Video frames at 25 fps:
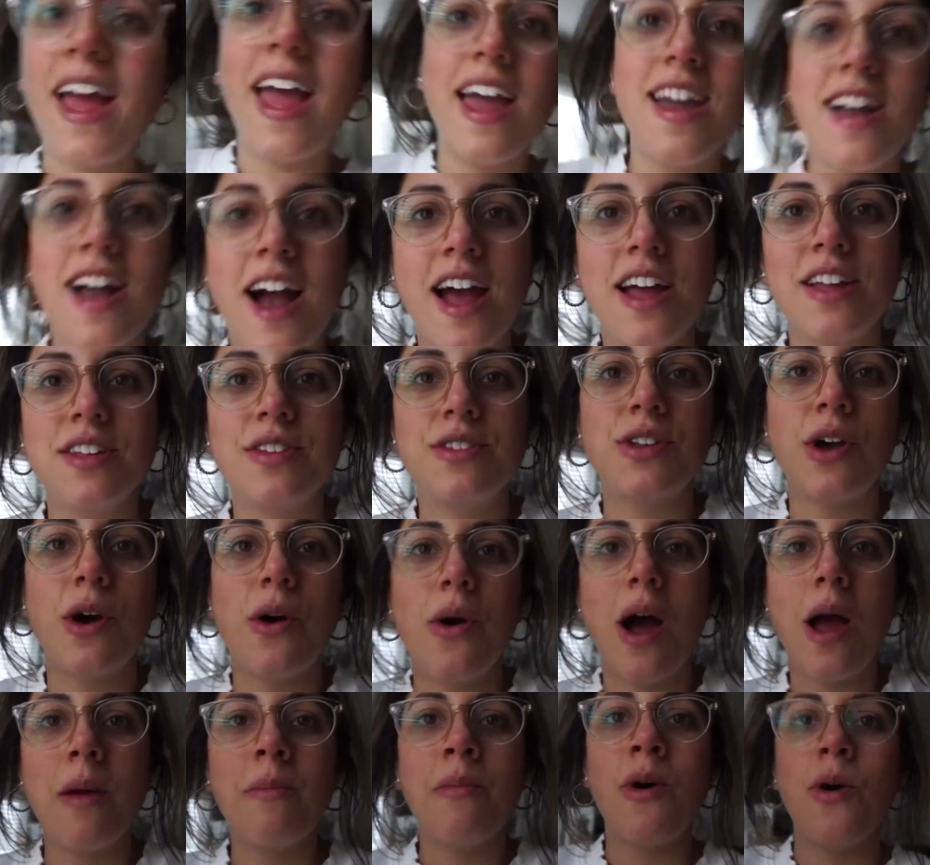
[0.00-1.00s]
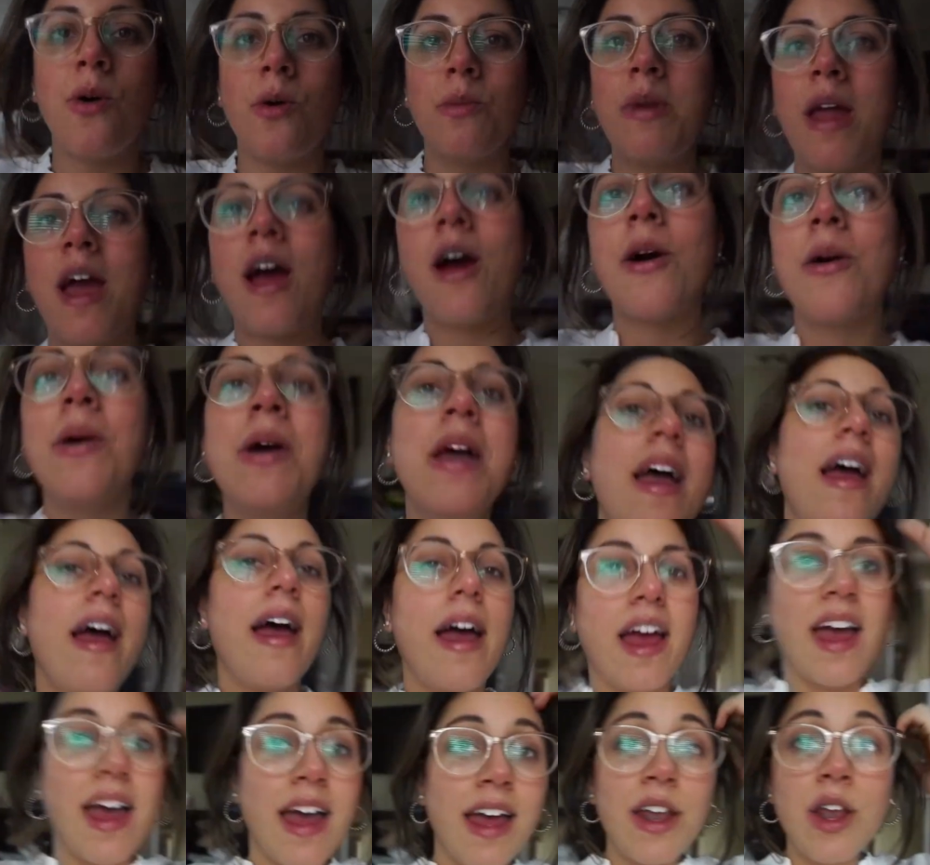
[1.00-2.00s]
Hey guys, so I'm home now.
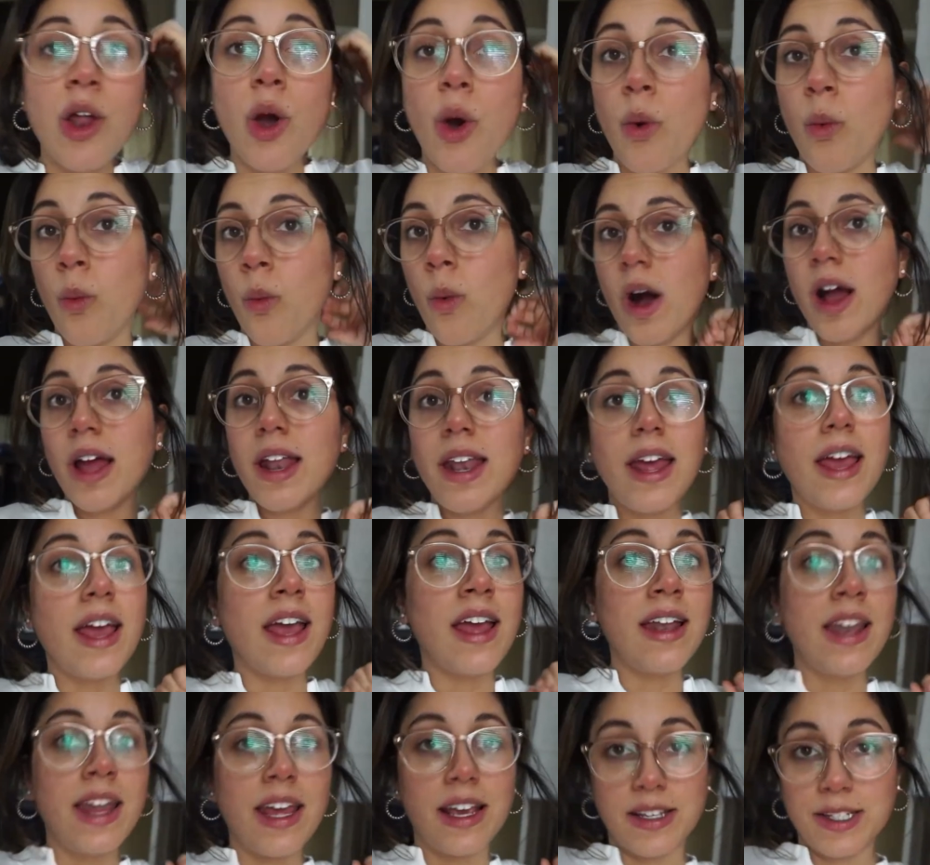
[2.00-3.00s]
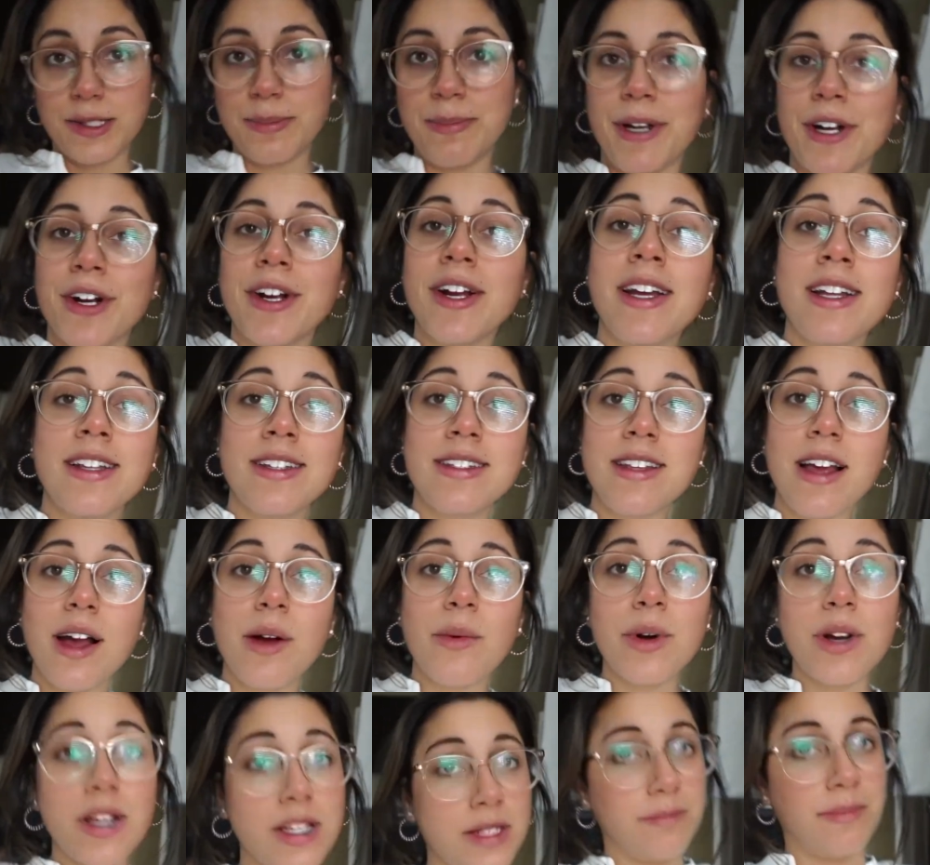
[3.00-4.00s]
And what an experience
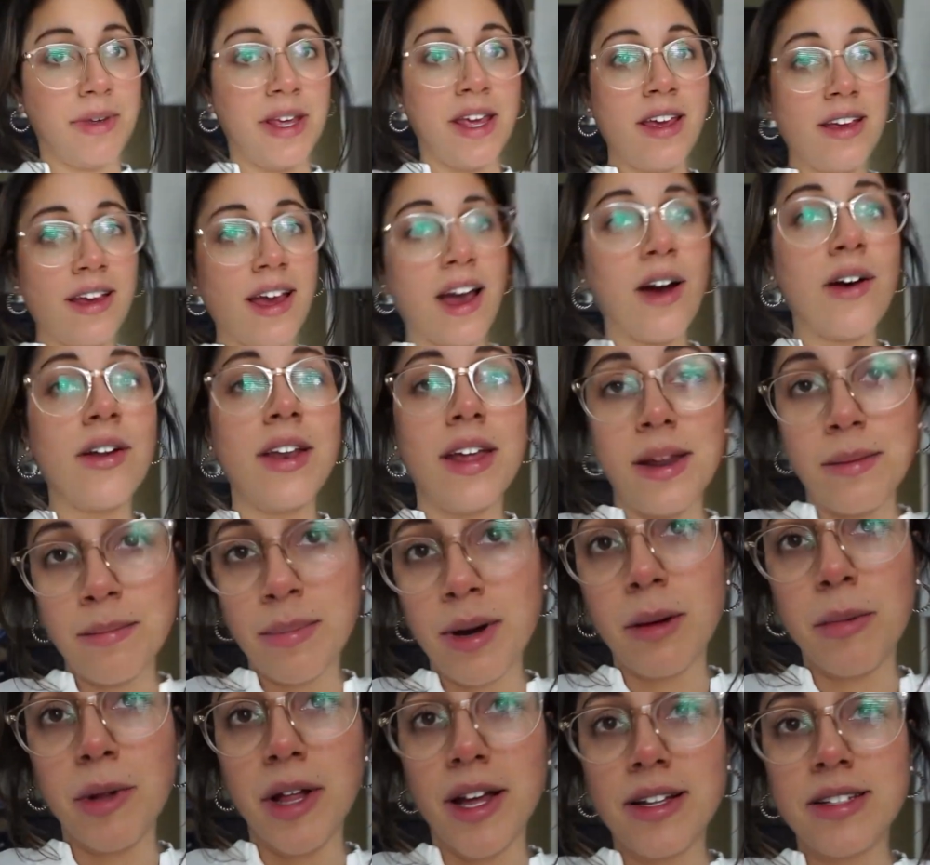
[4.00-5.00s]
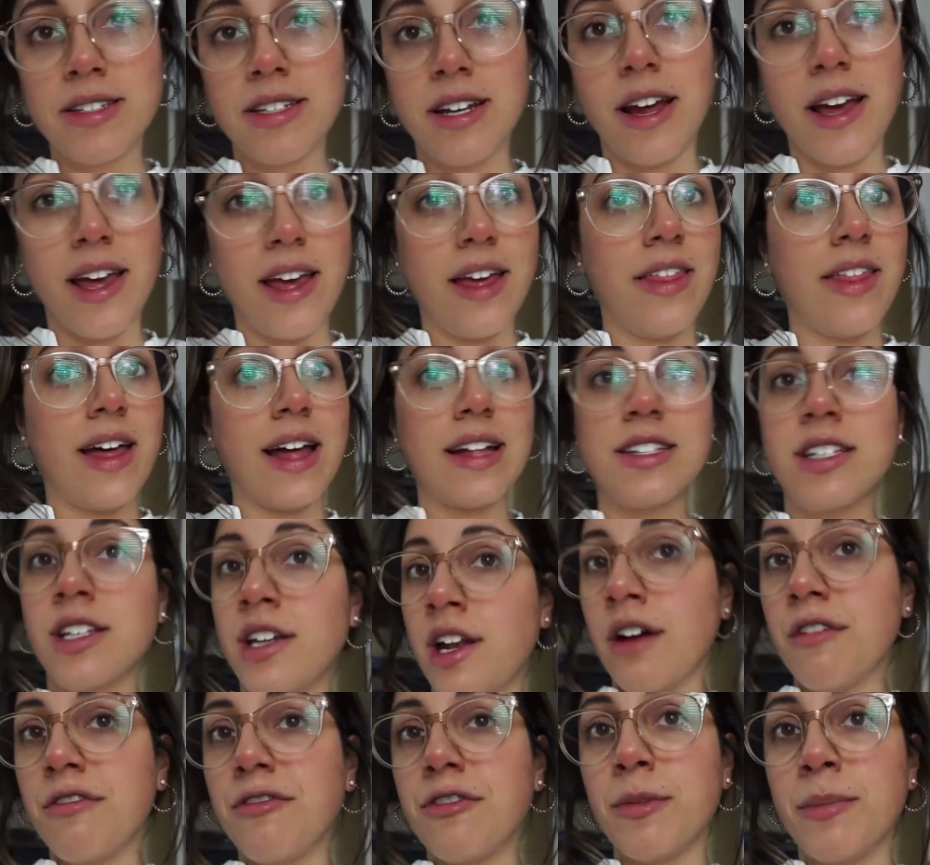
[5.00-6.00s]
that was being out in public today. That's
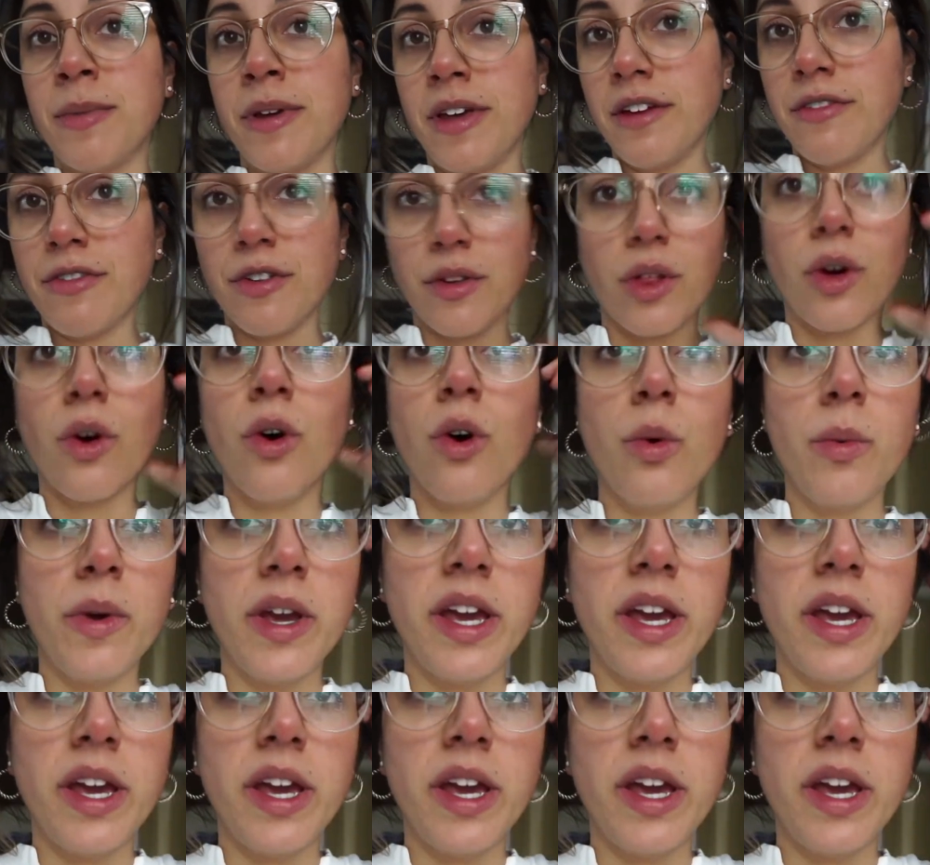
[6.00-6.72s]
enough for me for the whole